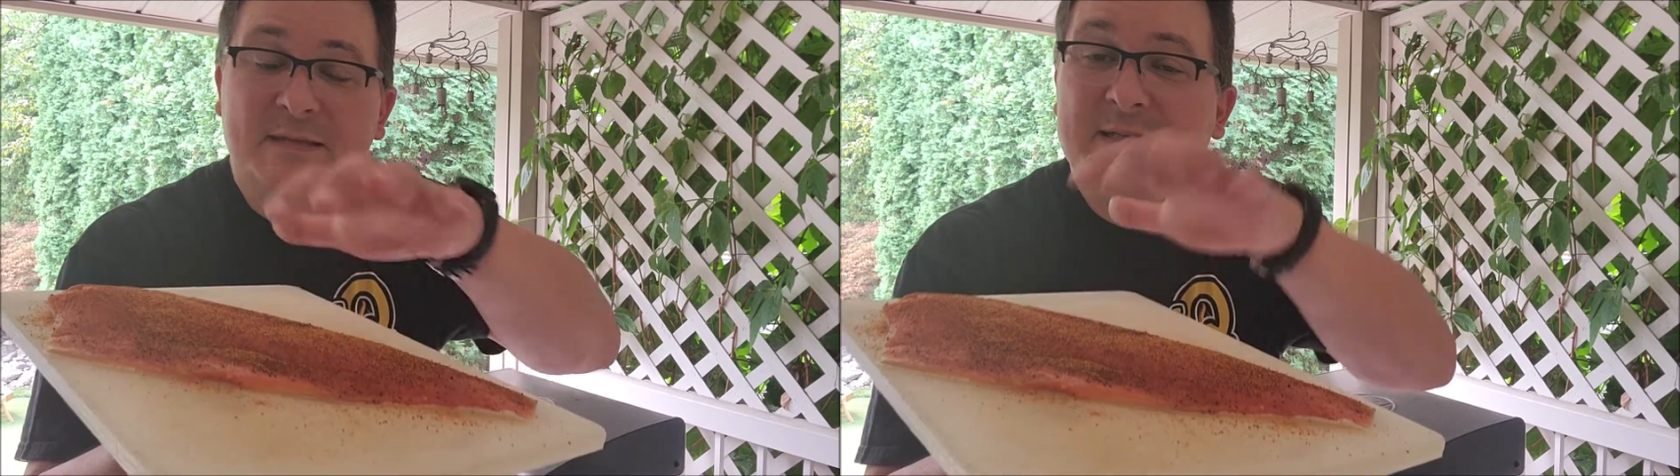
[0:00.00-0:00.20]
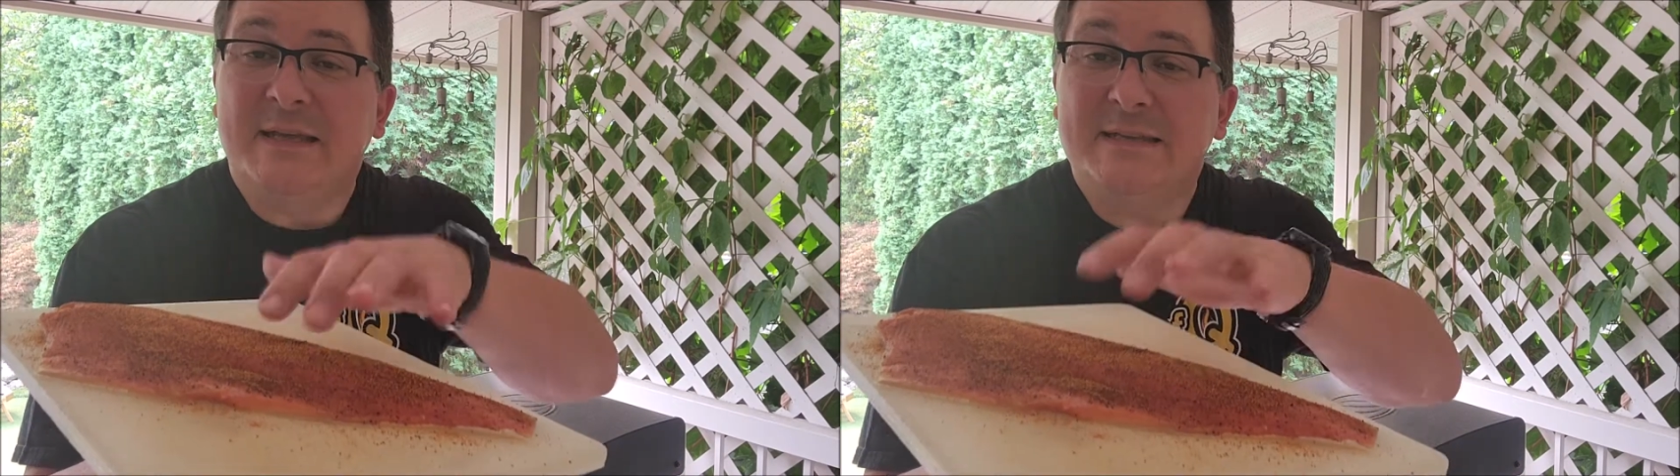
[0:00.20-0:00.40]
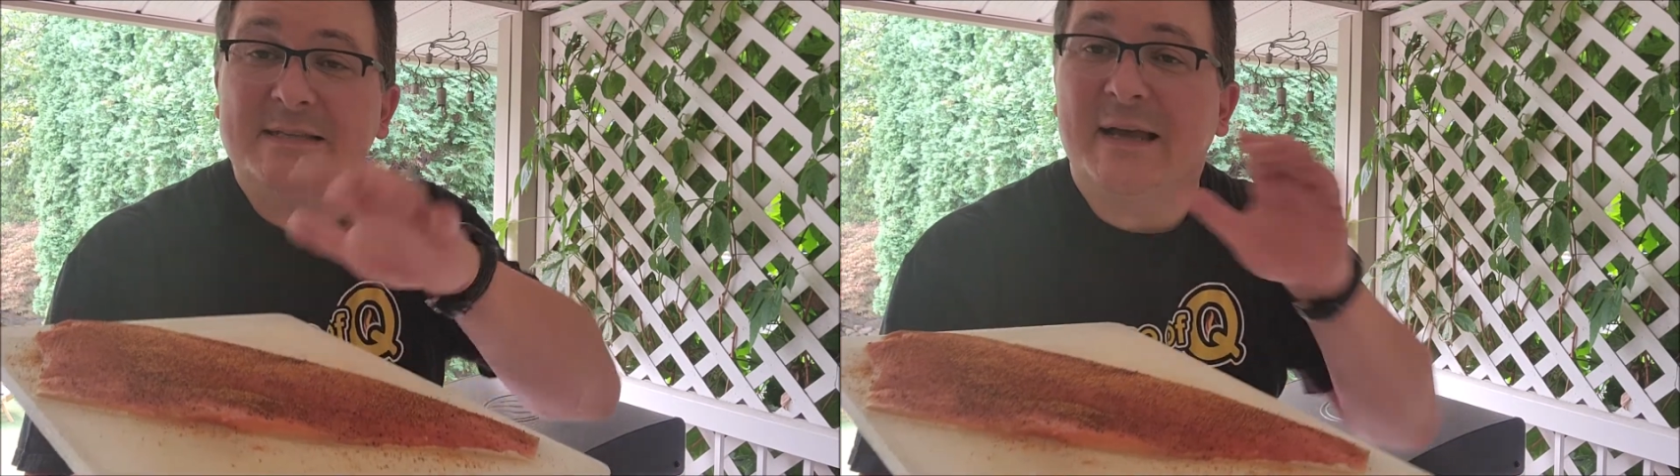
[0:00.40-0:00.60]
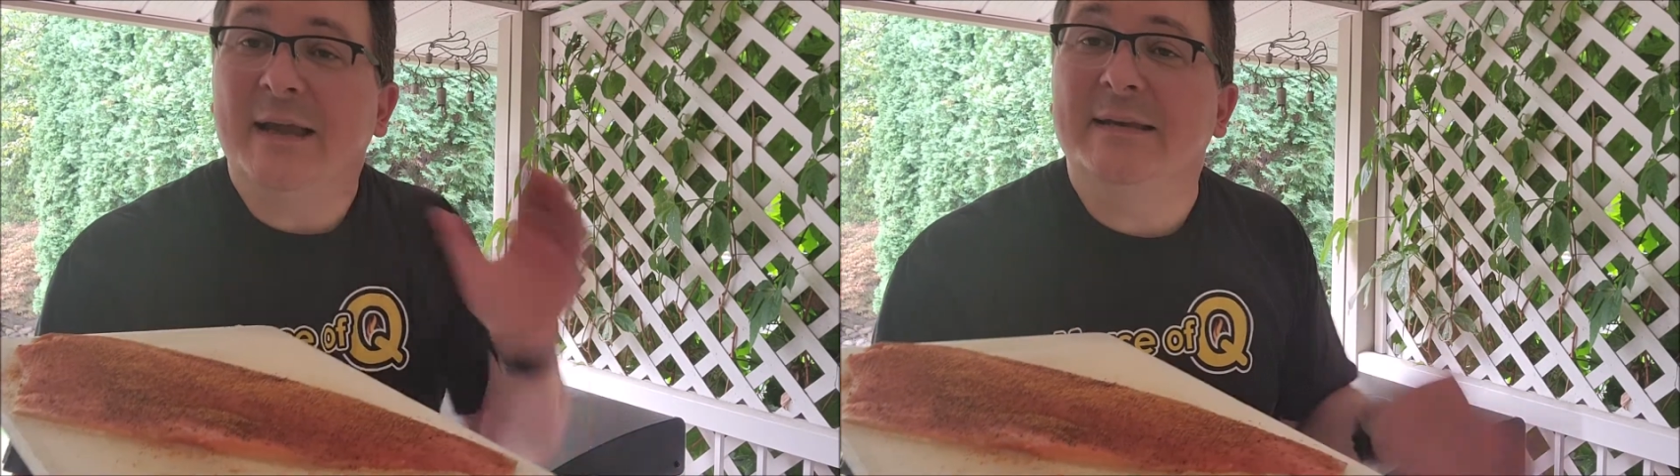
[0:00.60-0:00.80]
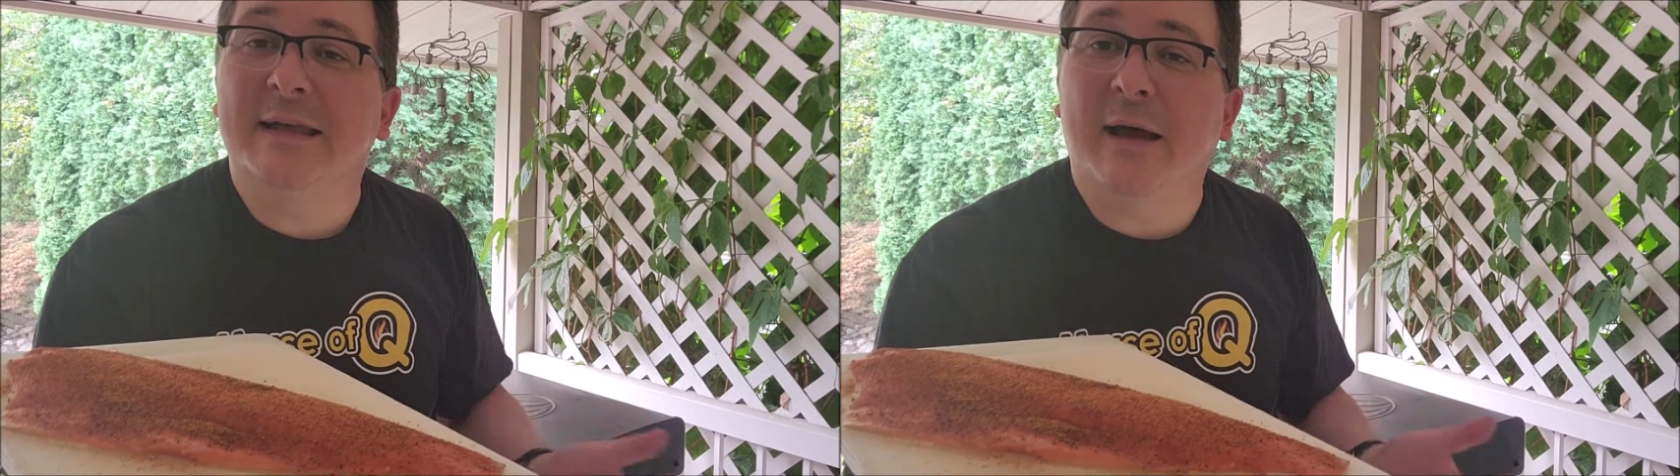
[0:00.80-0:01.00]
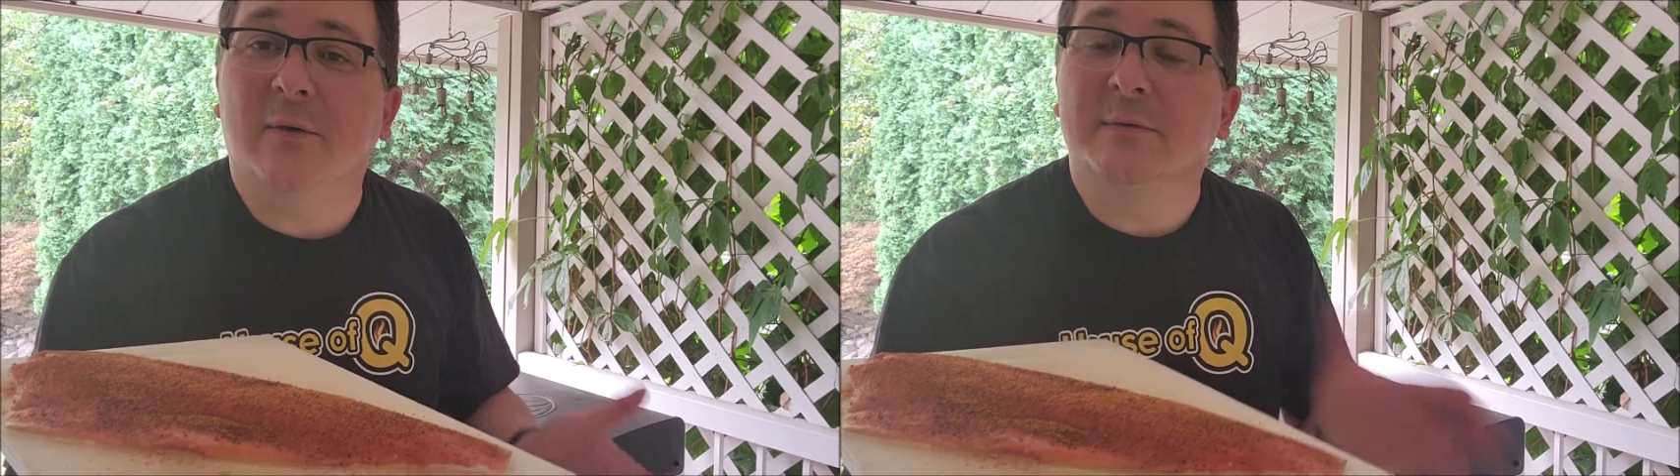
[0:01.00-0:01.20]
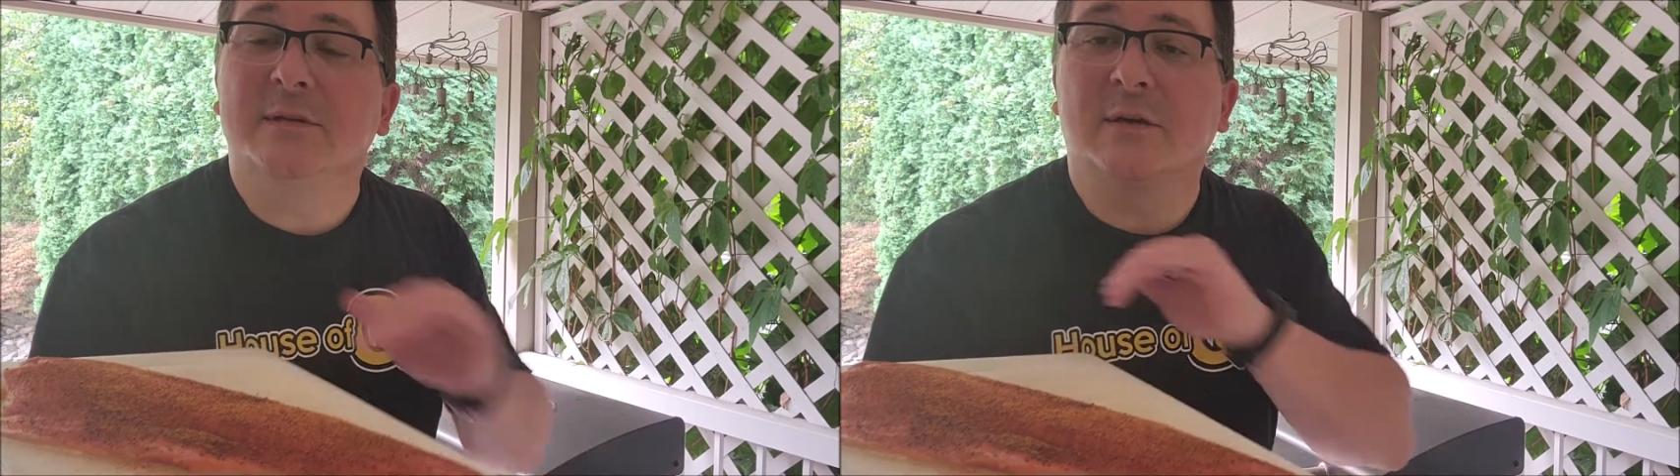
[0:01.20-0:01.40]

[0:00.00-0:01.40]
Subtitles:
skin side down to